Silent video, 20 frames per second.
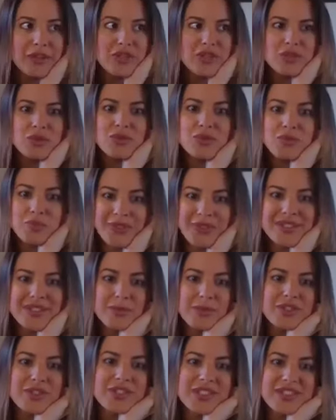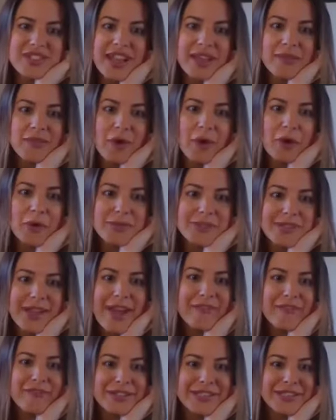do pretty much the same roast
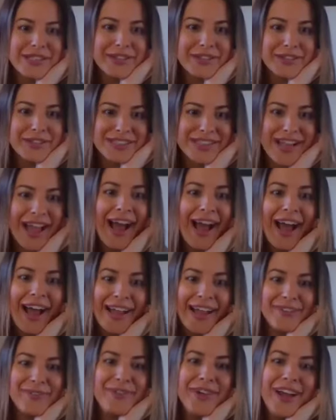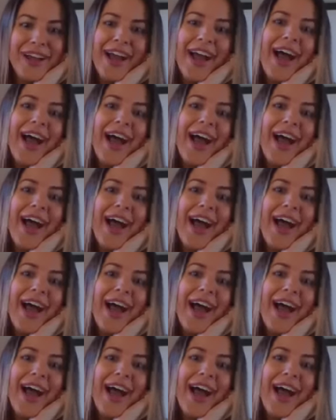every single time.